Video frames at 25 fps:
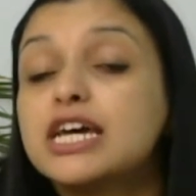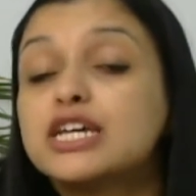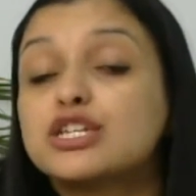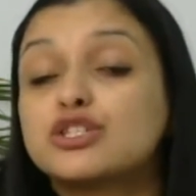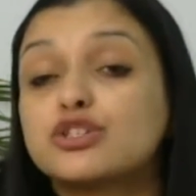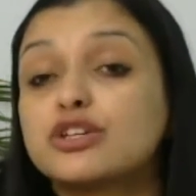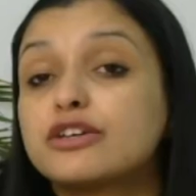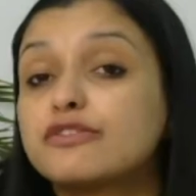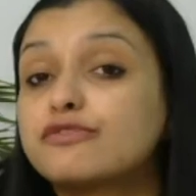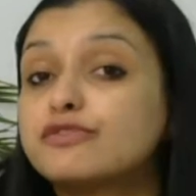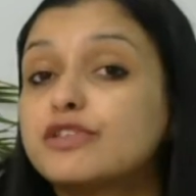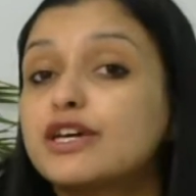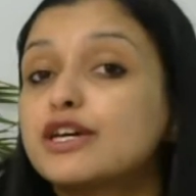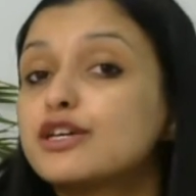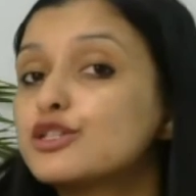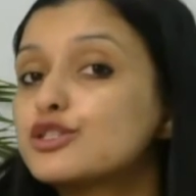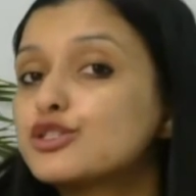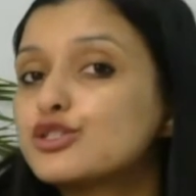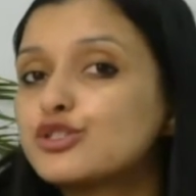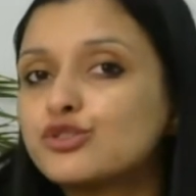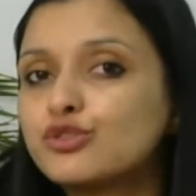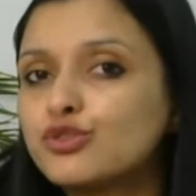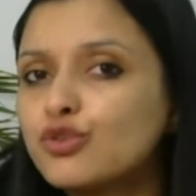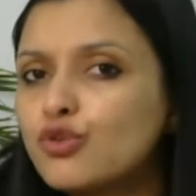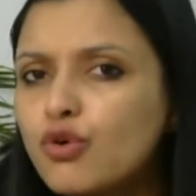So if there
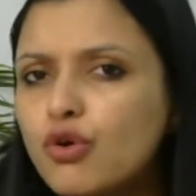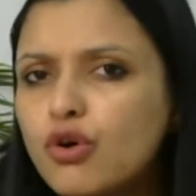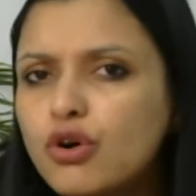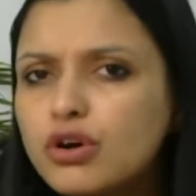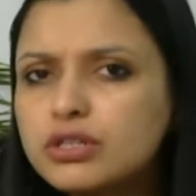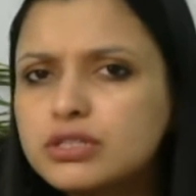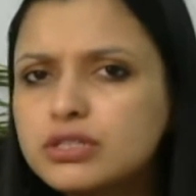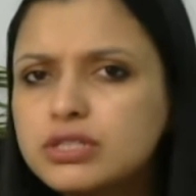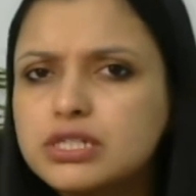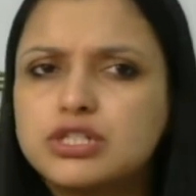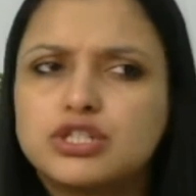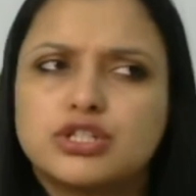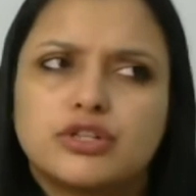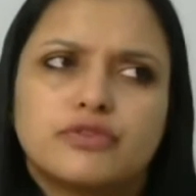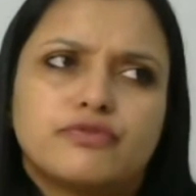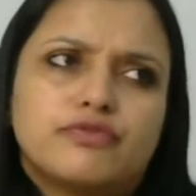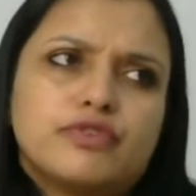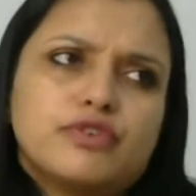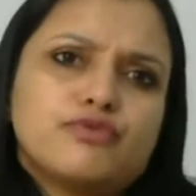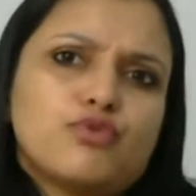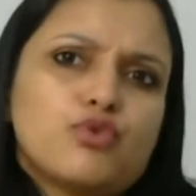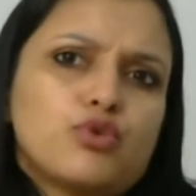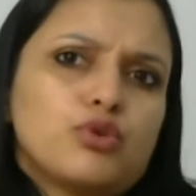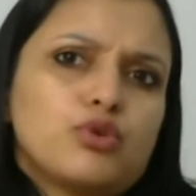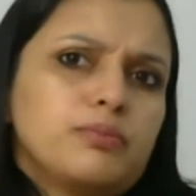is no oxygen, we
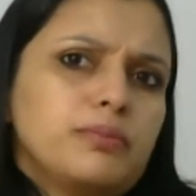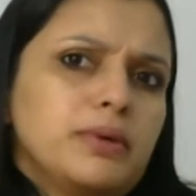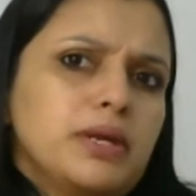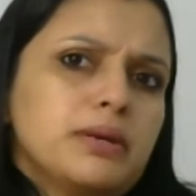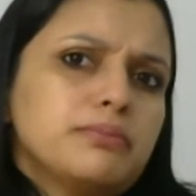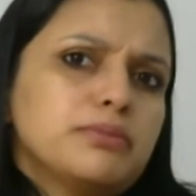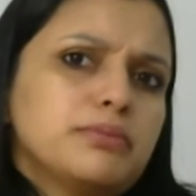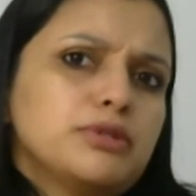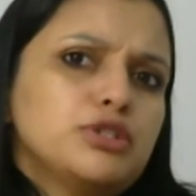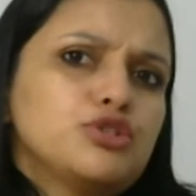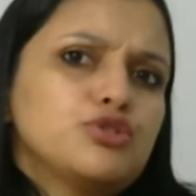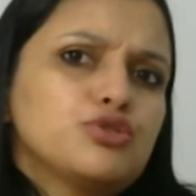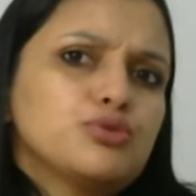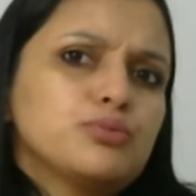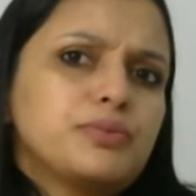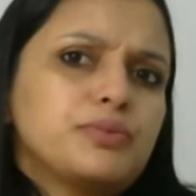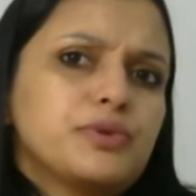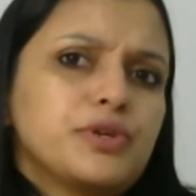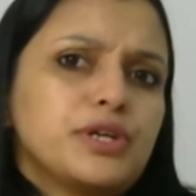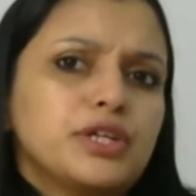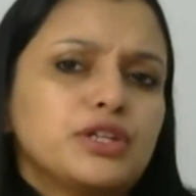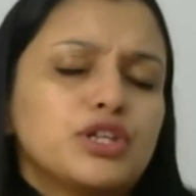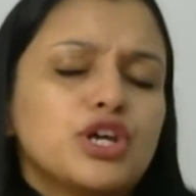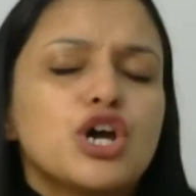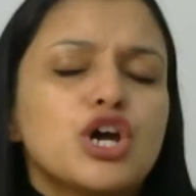won't be able to
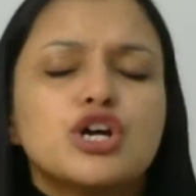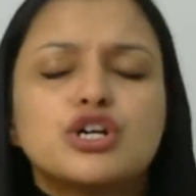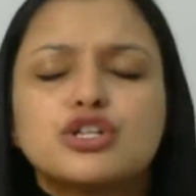breathe.